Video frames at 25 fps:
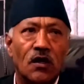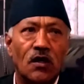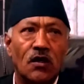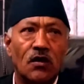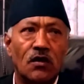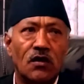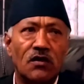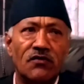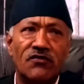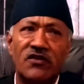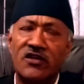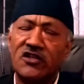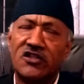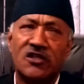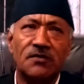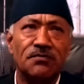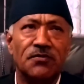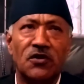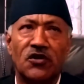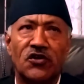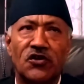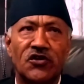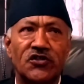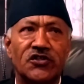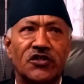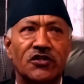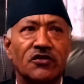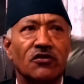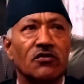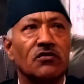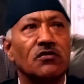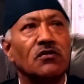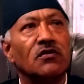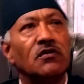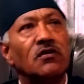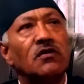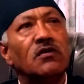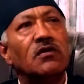A very simple reason,
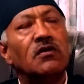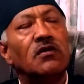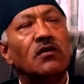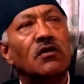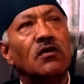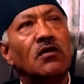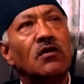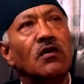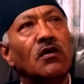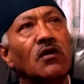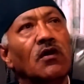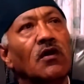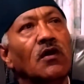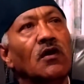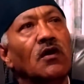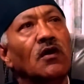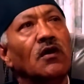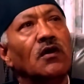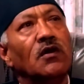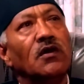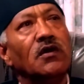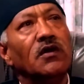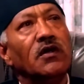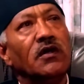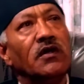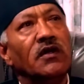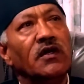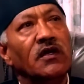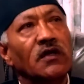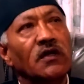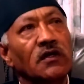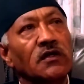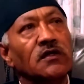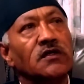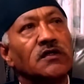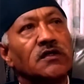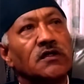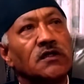In
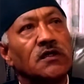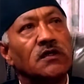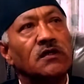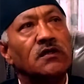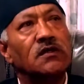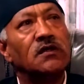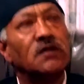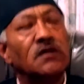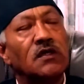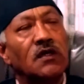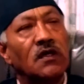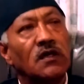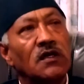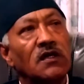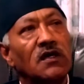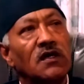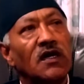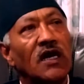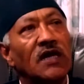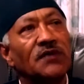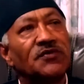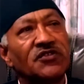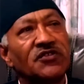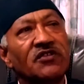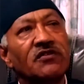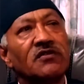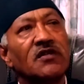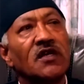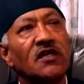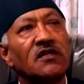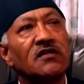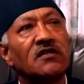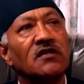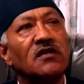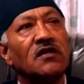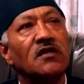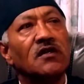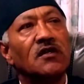hills, I have seen
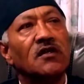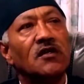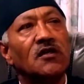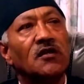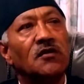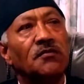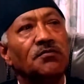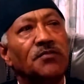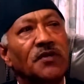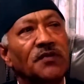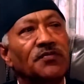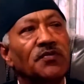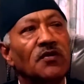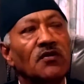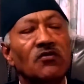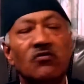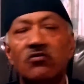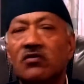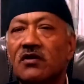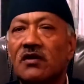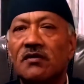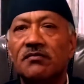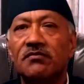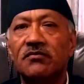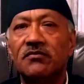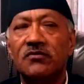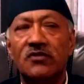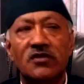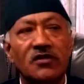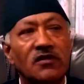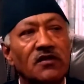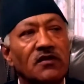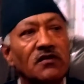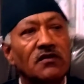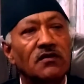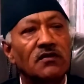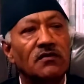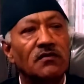that people who have
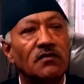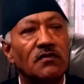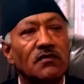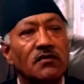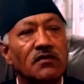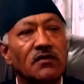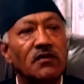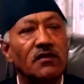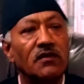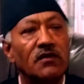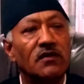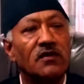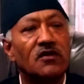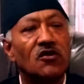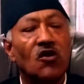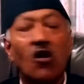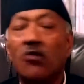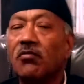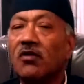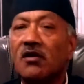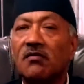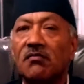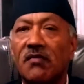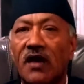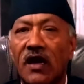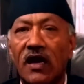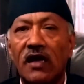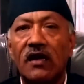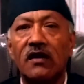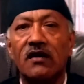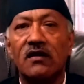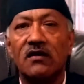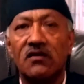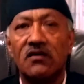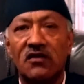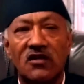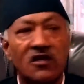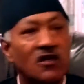the common
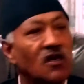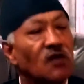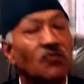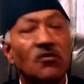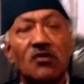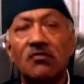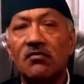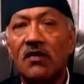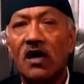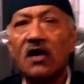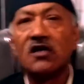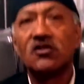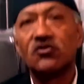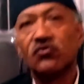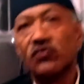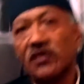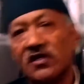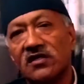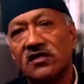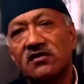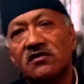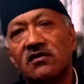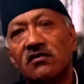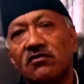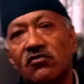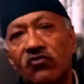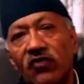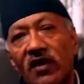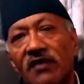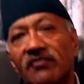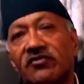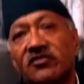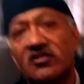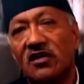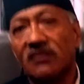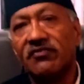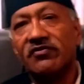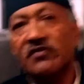man, the common mass who
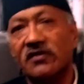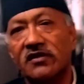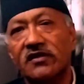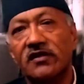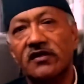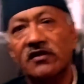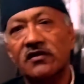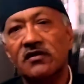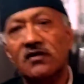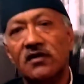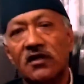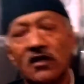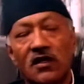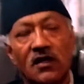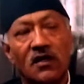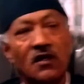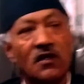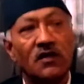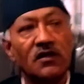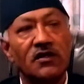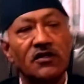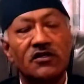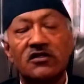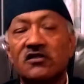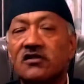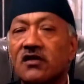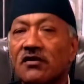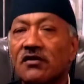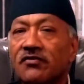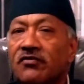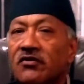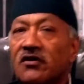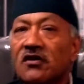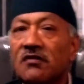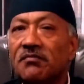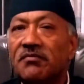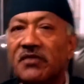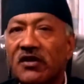have suffered, is
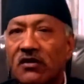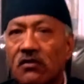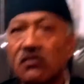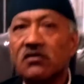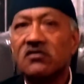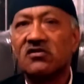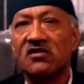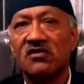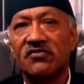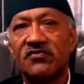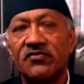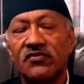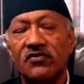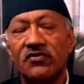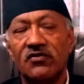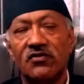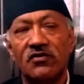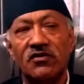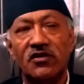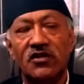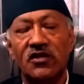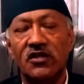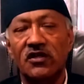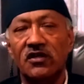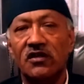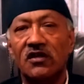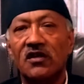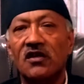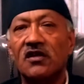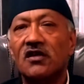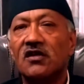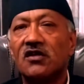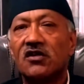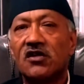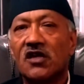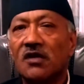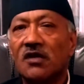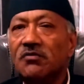suffered because of the
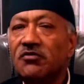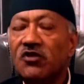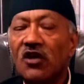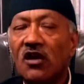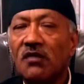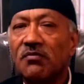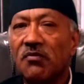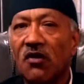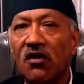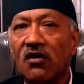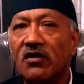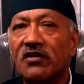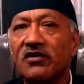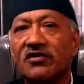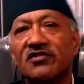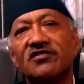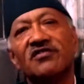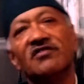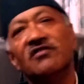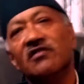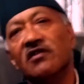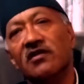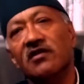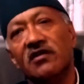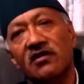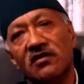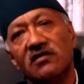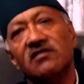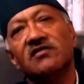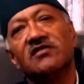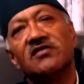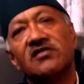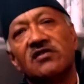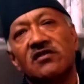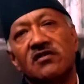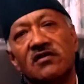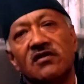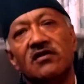communal politics in the
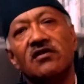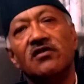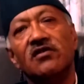hills.